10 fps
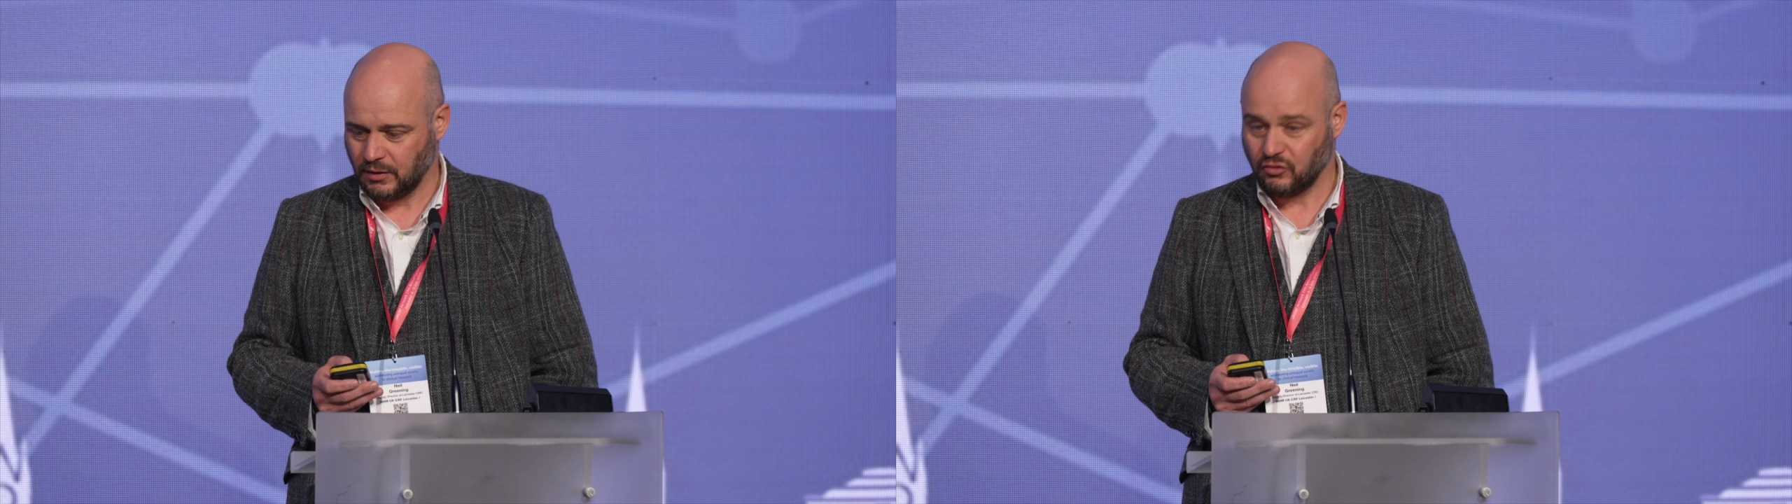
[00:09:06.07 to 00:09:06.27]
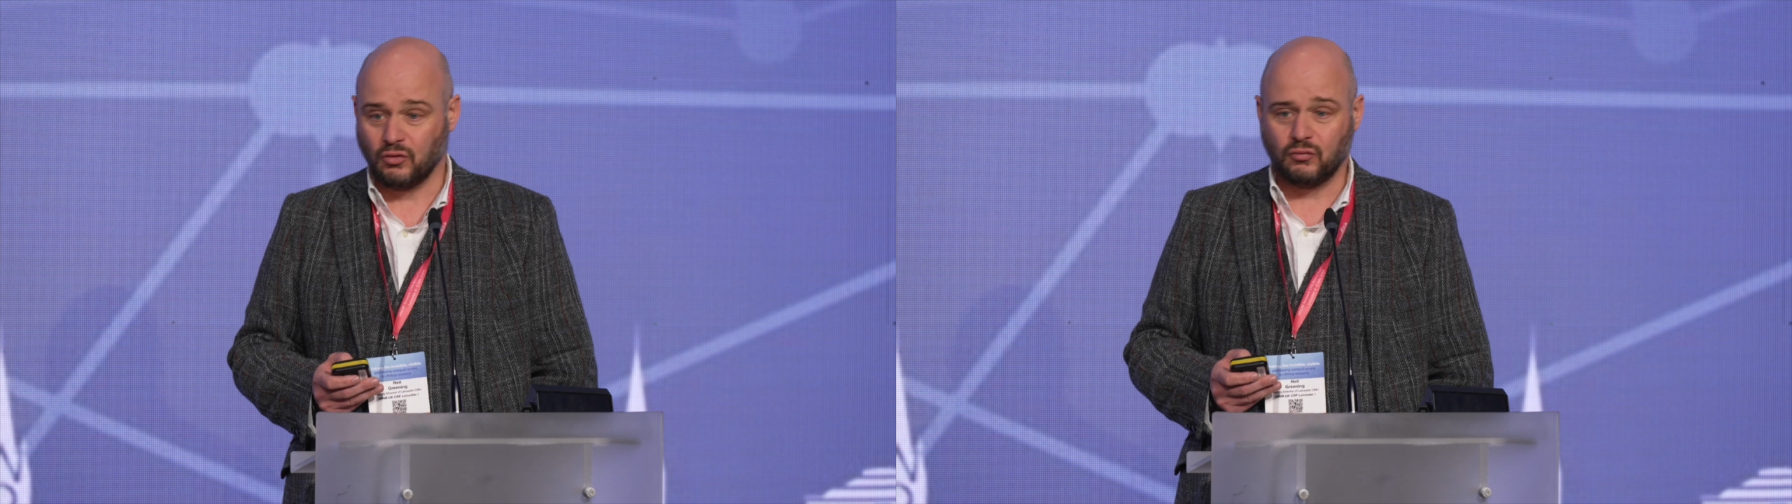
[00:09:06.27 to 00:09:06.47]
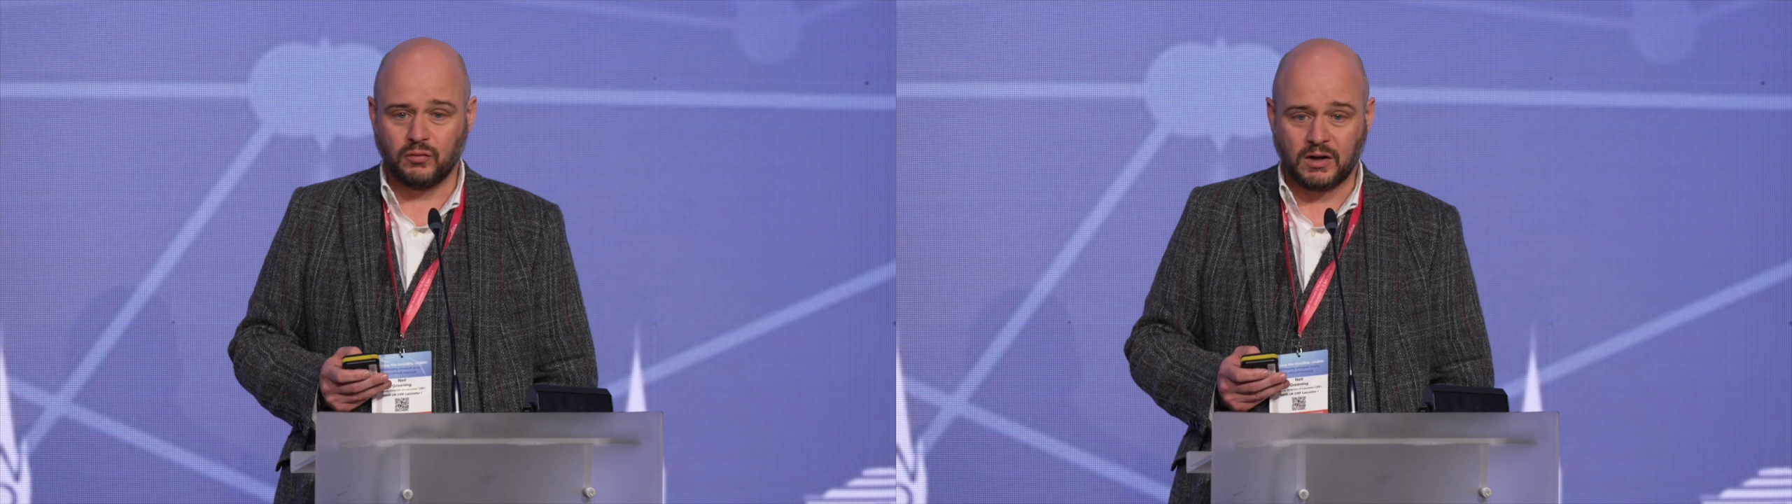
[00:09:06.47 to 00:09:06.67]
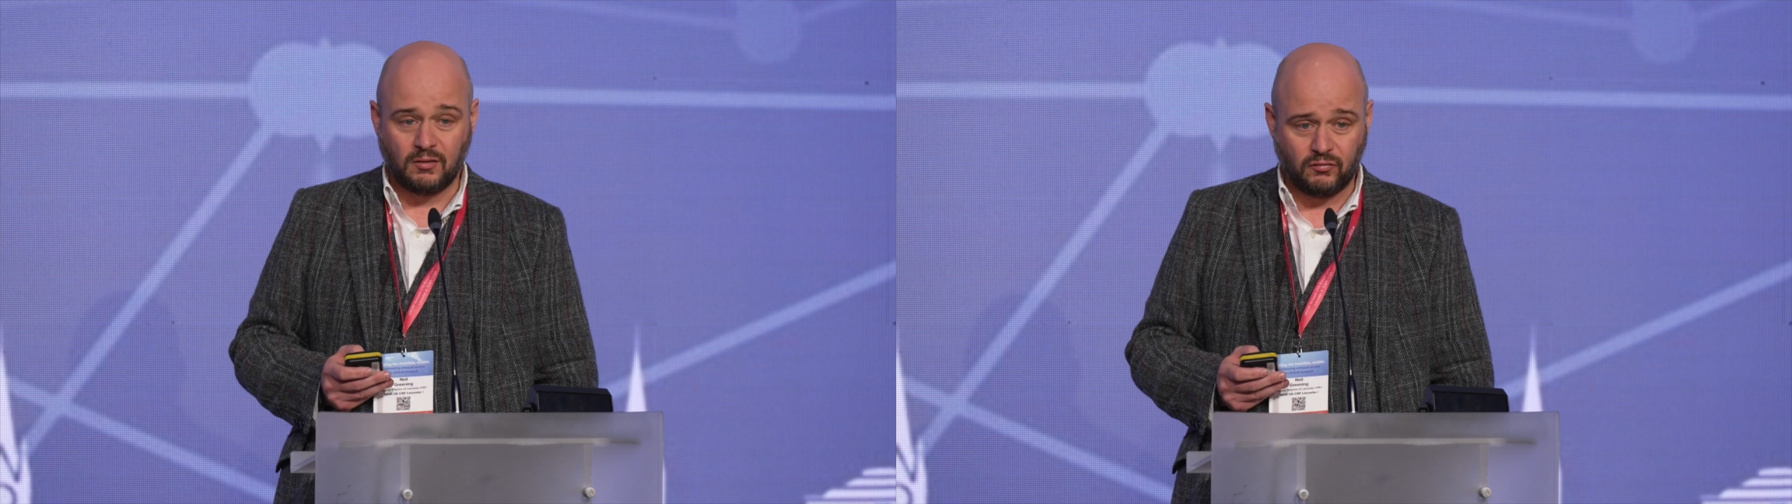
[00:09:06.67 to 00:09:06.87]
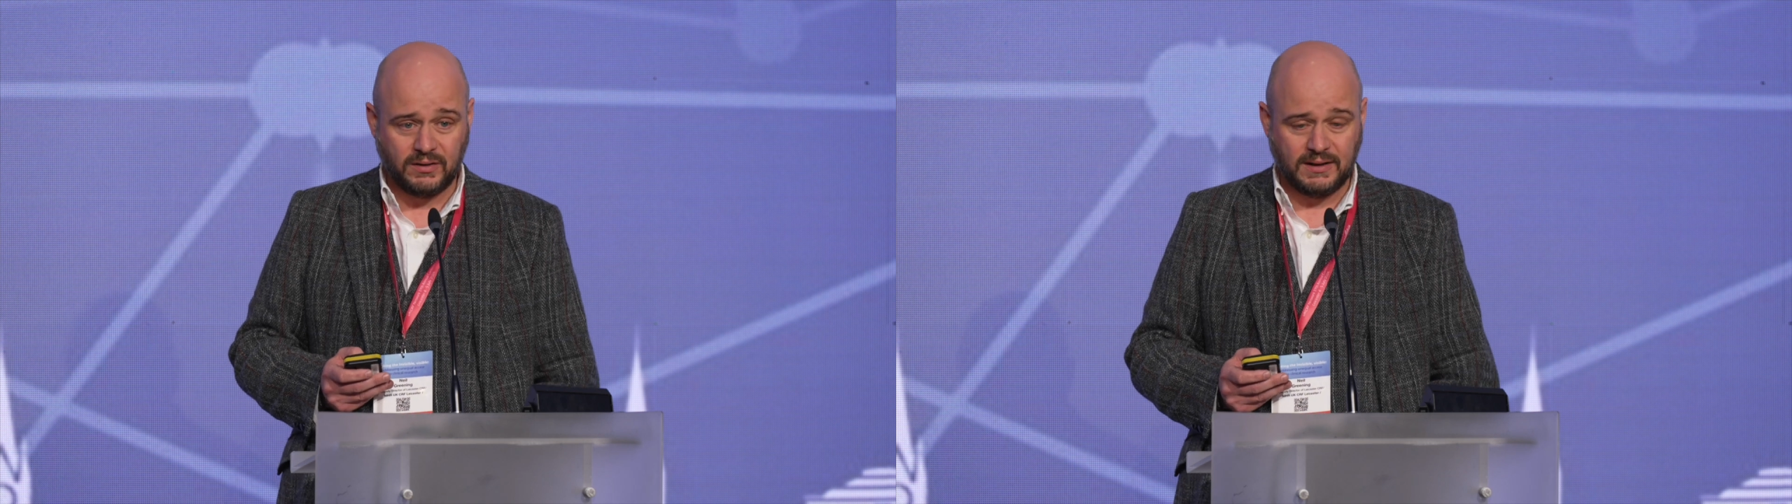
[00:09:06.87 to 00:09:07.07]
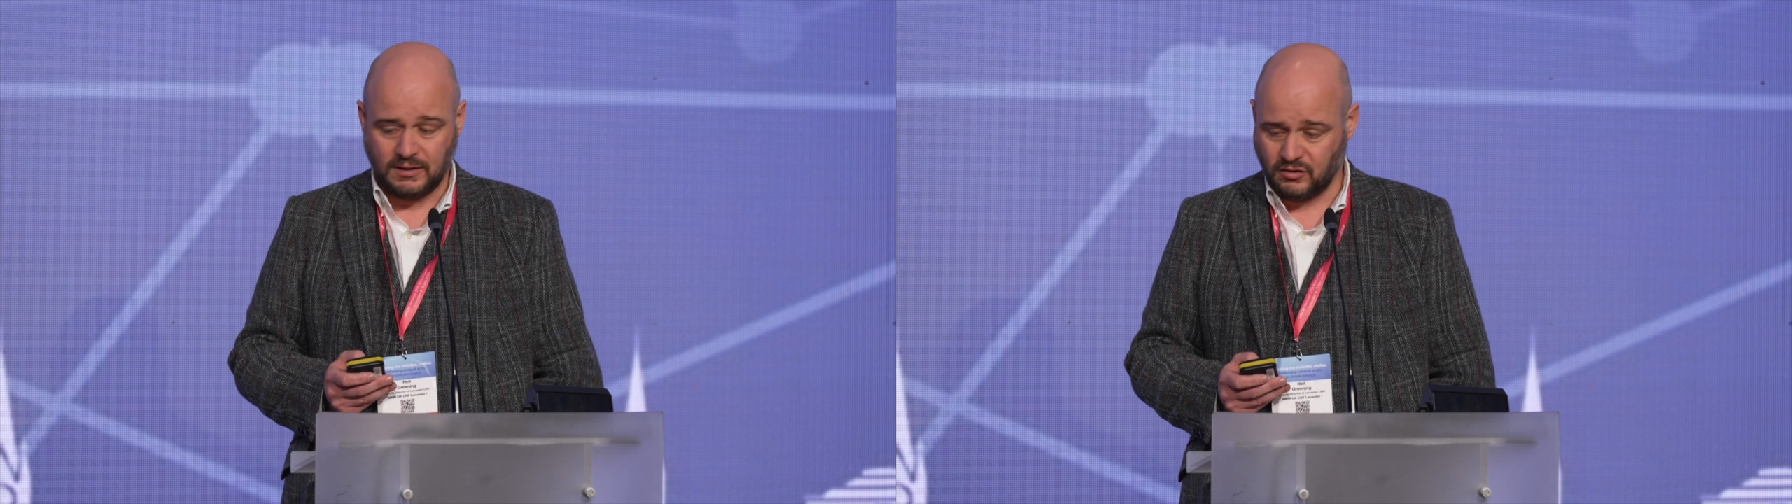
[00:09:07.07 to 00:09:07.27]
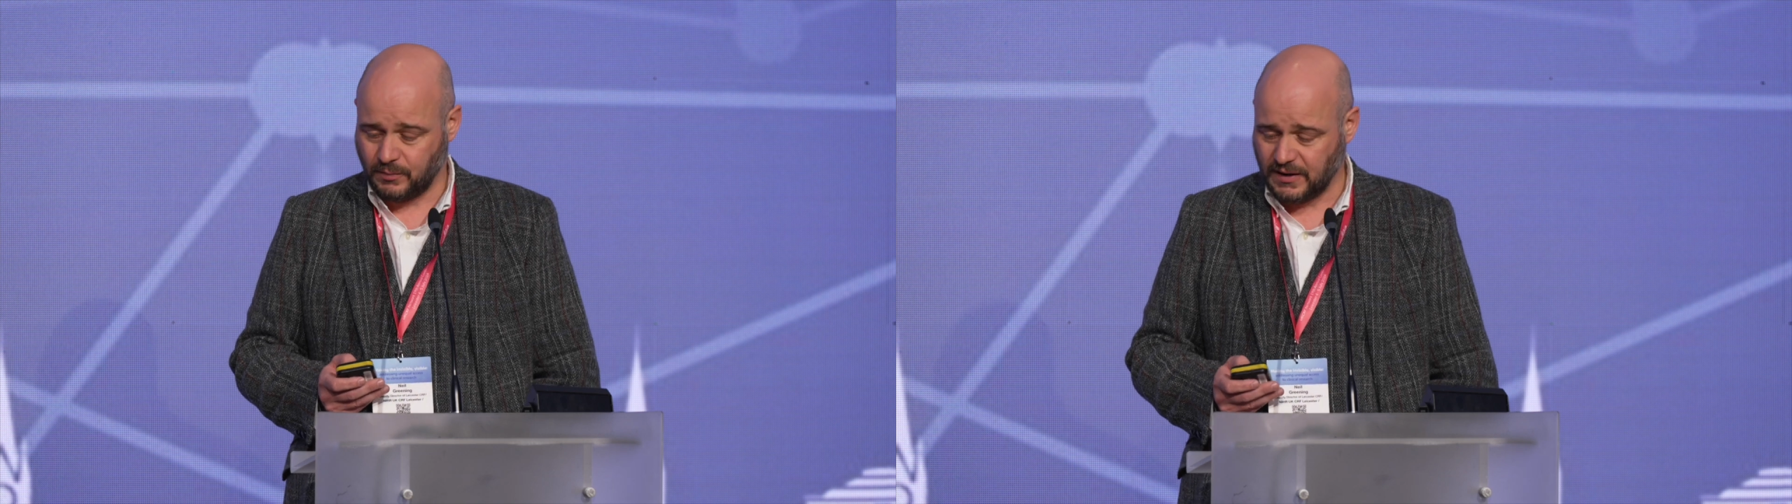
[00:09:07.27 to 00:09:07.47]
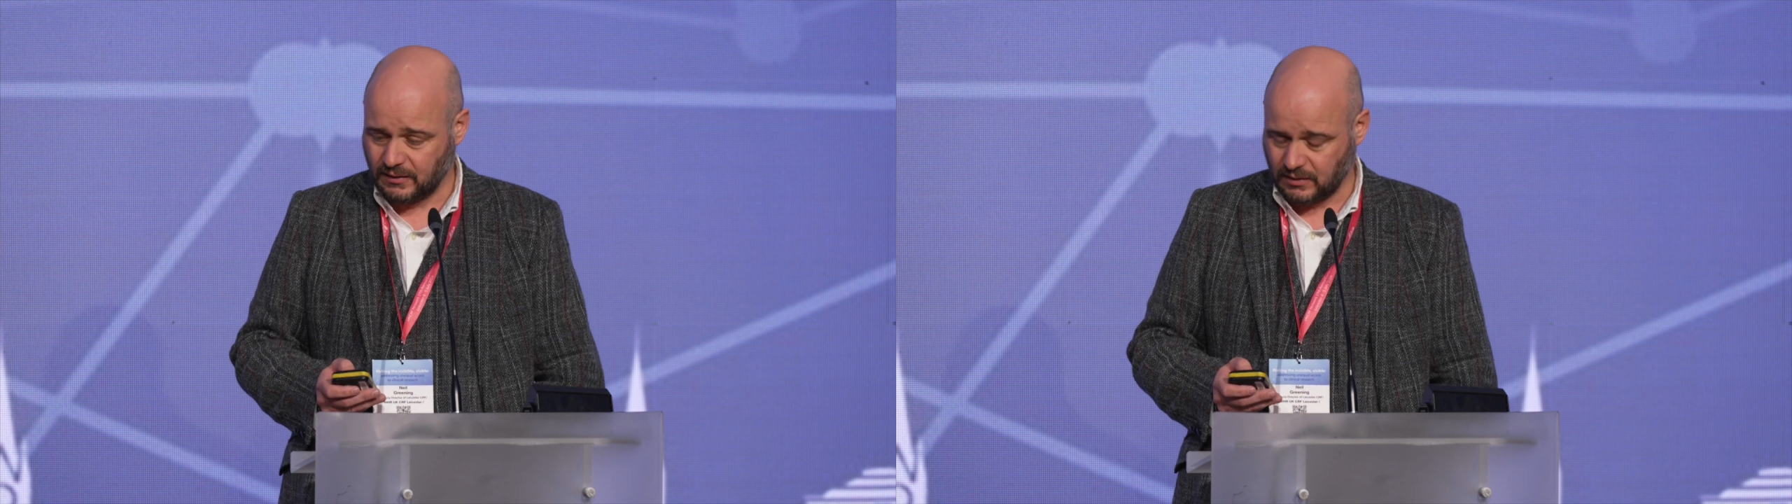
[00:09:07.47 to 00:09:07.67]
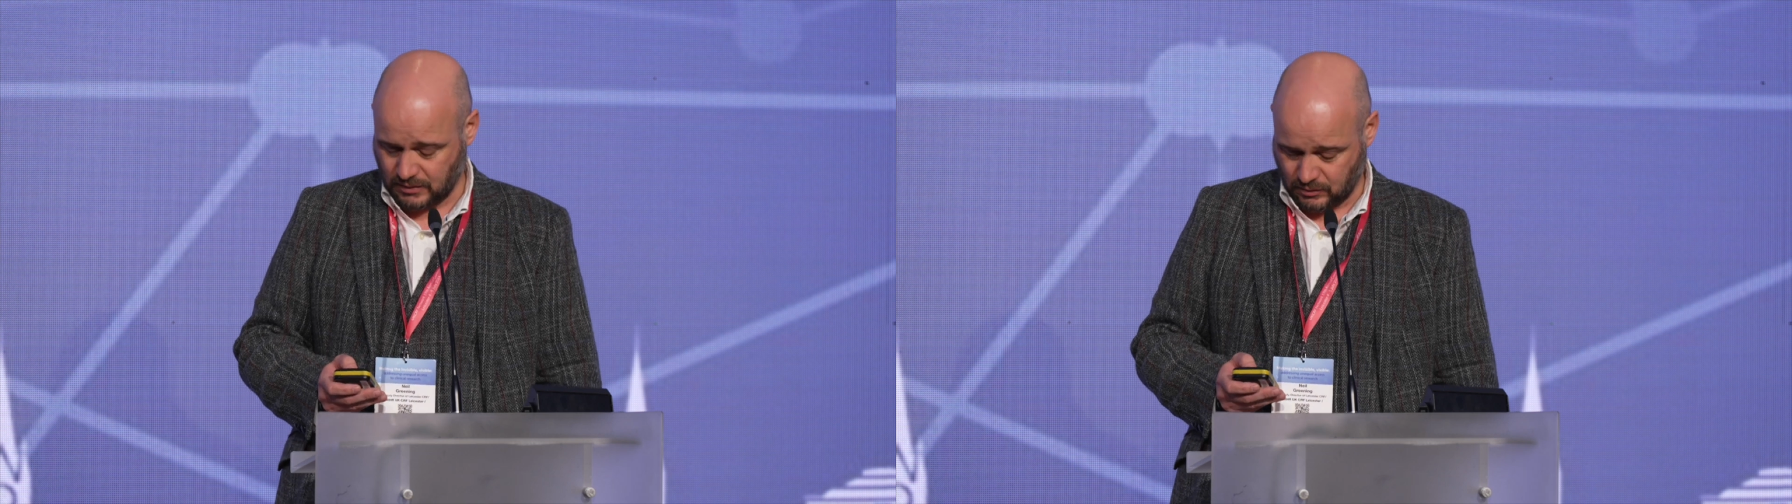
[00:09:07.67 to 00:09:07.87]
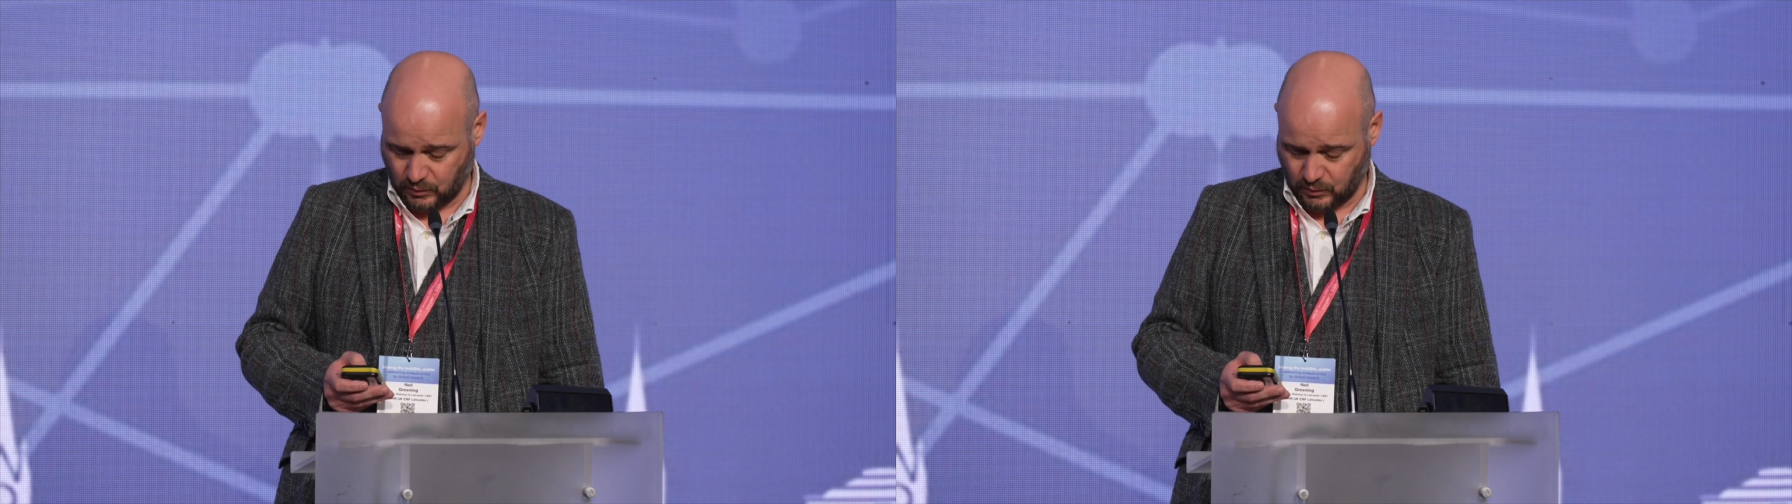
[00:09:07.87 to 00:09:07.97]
So recovery has been,